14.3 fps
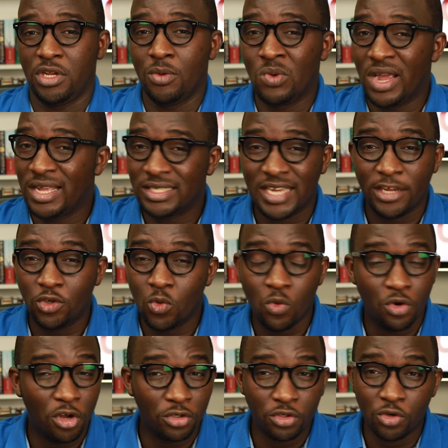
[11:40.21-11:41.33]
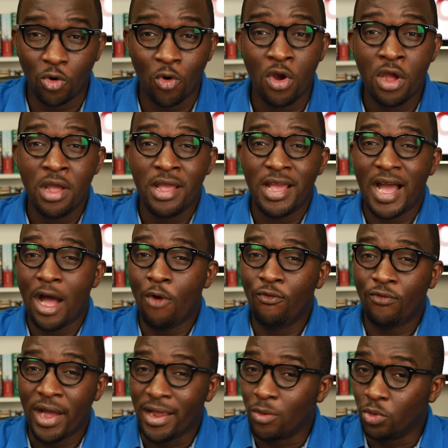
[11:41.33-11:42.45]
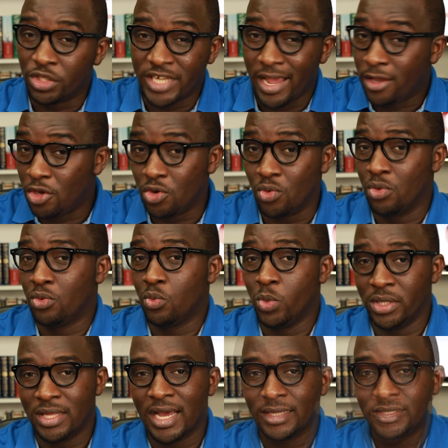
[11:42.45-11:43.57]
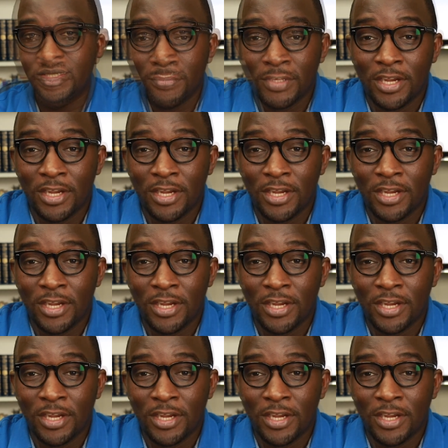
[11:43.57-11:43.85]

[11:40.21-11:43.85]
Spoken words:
He will enter and you will not know how far it will take you with that.